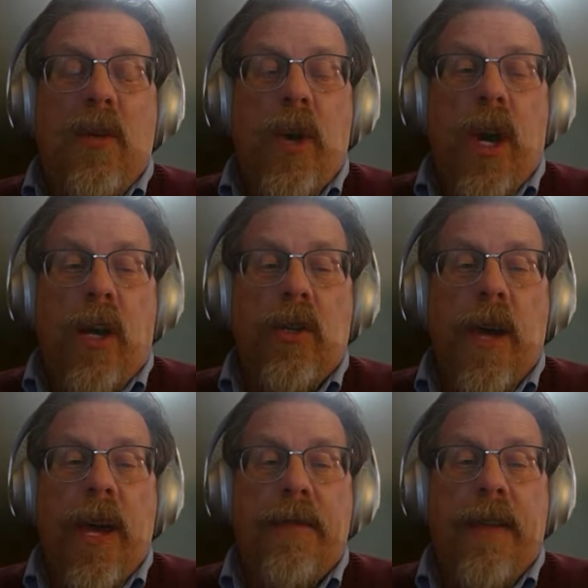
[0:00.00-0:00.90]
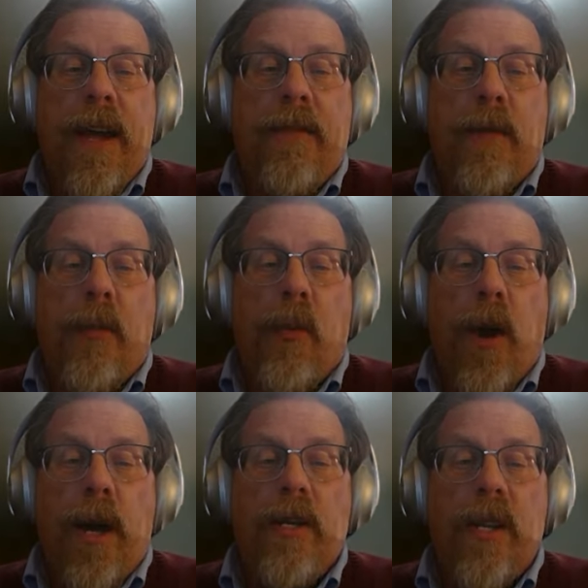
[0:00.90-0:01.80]
we also have to have a
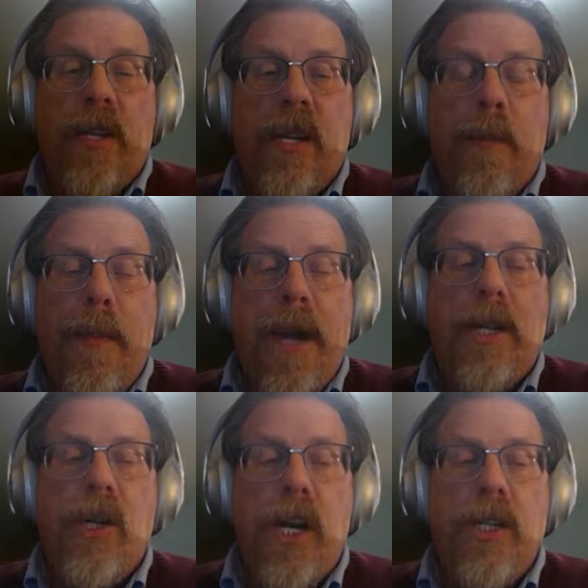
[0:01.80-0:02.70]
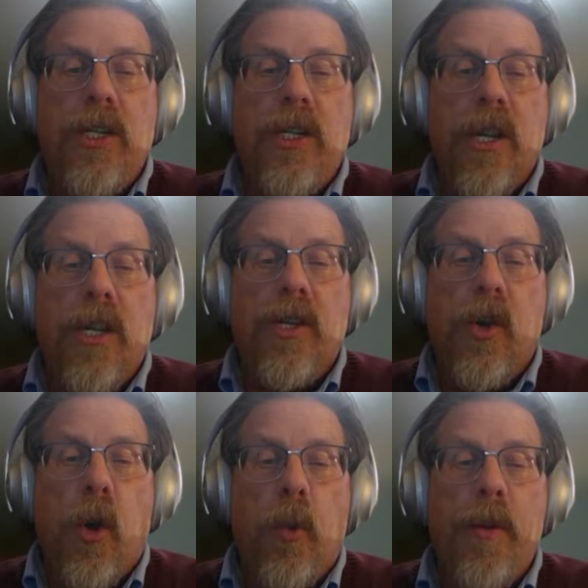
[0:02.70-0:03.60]
process to make changes to the
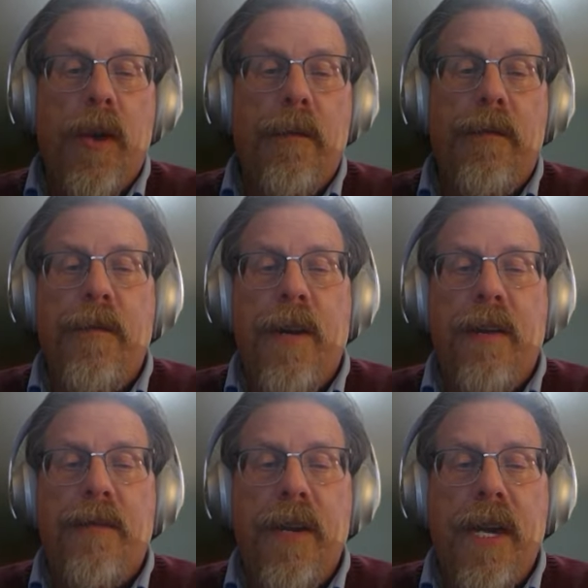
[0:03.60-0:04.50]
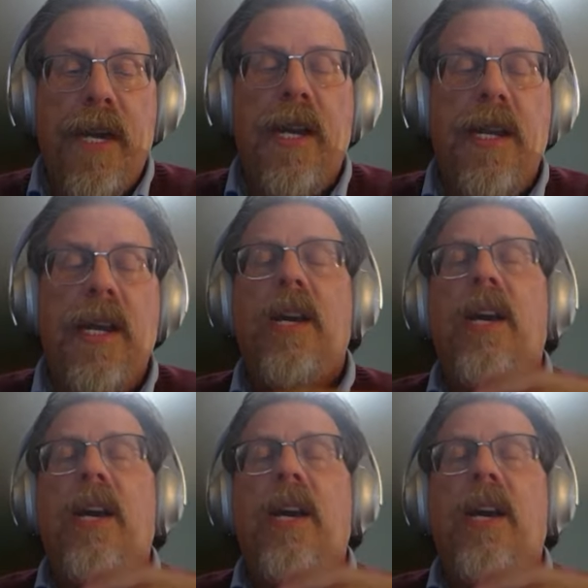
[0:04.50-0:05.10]
scope if needed,